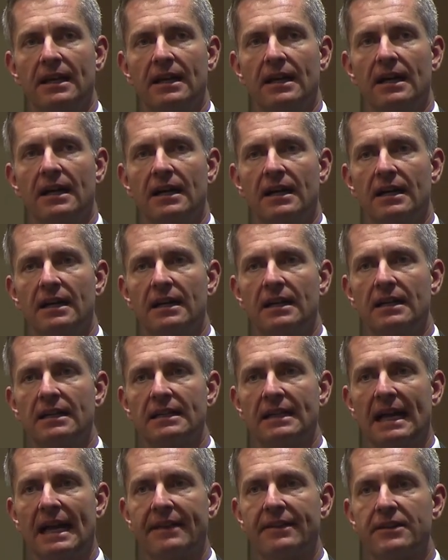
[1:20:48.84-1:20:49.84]
Uh,
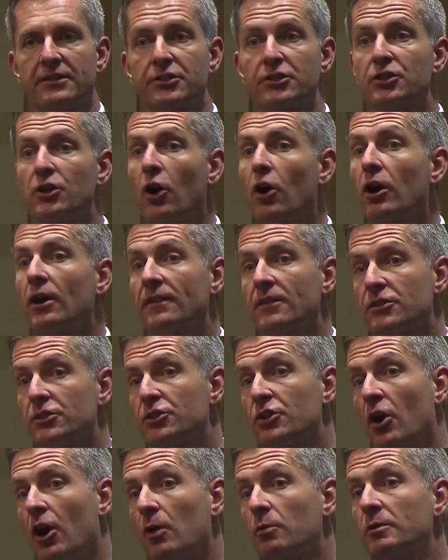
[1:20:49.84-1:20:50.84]
and the star, the
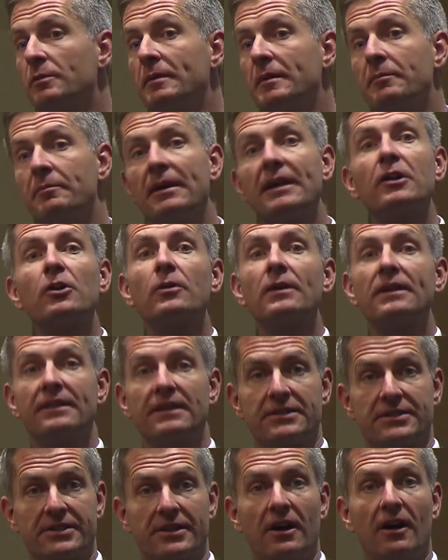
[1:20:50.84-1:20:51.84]
star would be bigger in
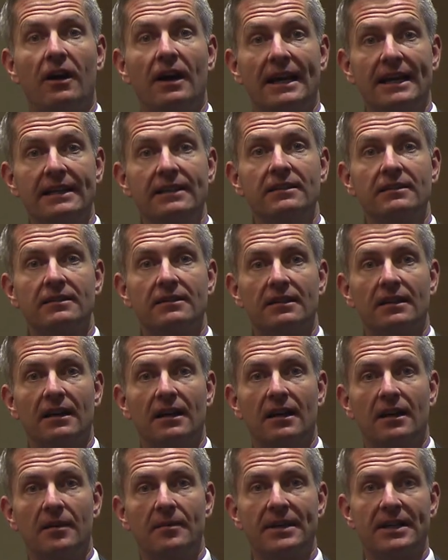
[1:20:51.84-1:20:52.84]
the sky
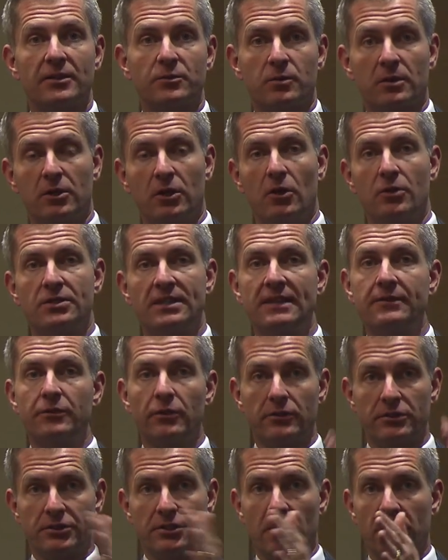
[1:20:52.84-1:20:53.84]
uh, because we're close, even though
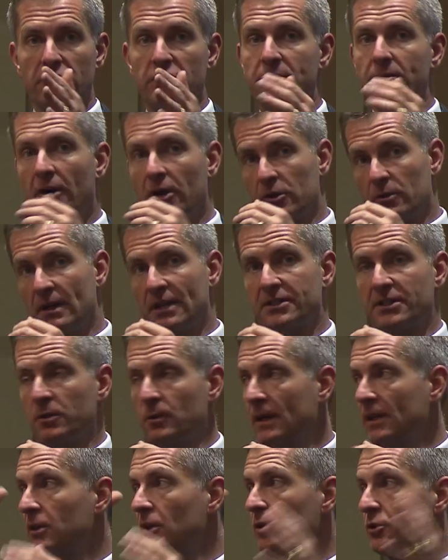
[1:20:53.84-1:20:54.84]
the star is smaller, we're actually
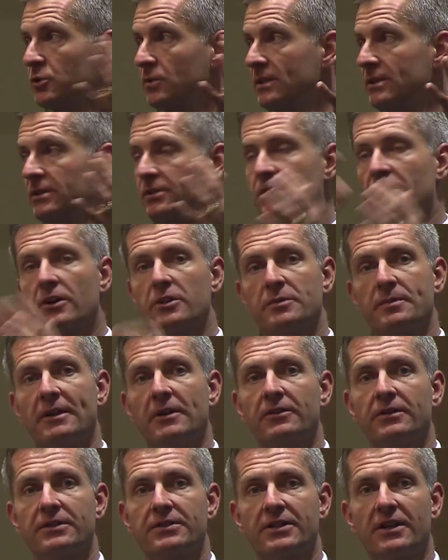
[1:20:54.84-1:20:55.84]
quite close to it. The star is
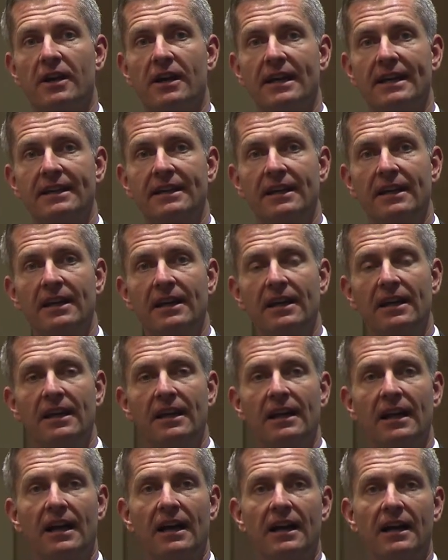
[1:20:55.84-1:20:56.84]
bigger in the sky.
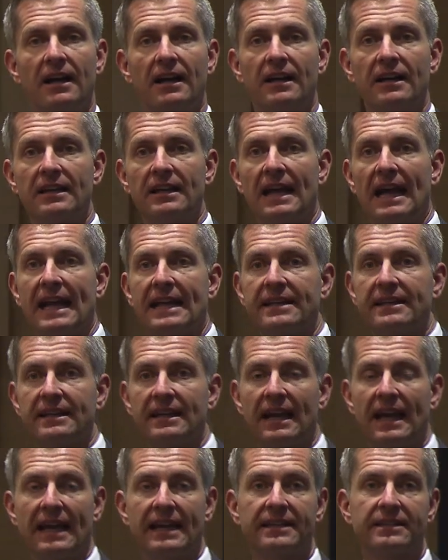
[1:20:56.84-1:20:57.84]
Uh, and,
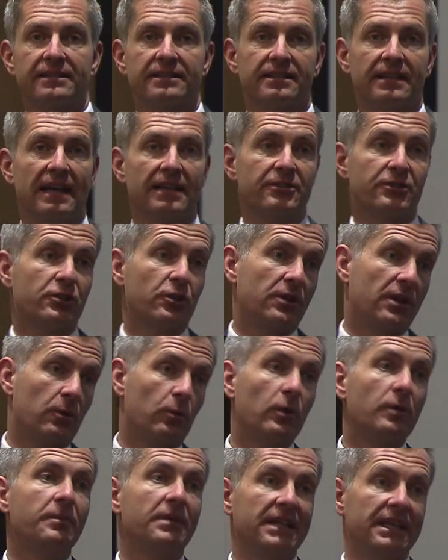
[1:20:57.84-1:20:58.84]
and, and so there
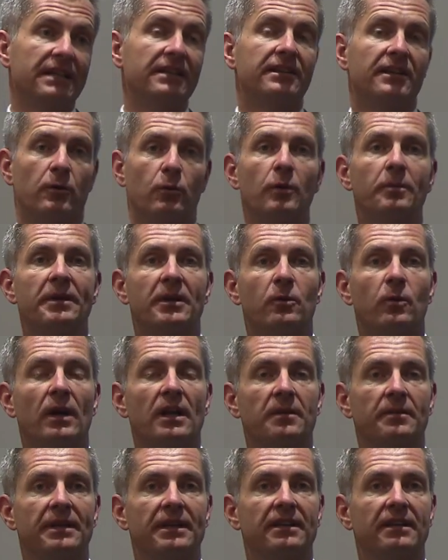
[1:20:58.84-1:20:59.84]
would, be, there would be quite
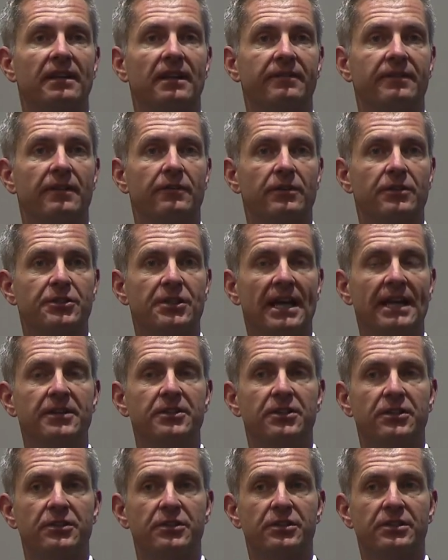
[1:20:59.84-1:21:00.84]
a bit of different
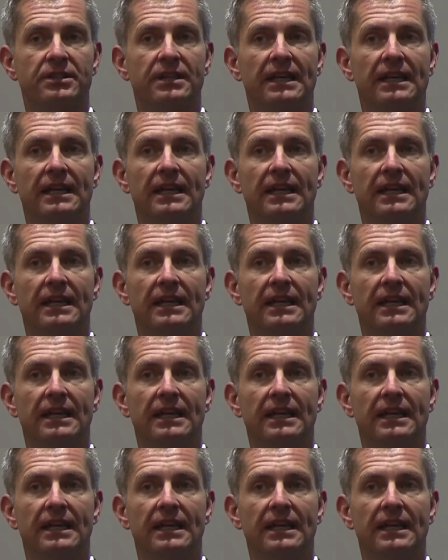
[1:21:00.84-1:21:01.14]
changes.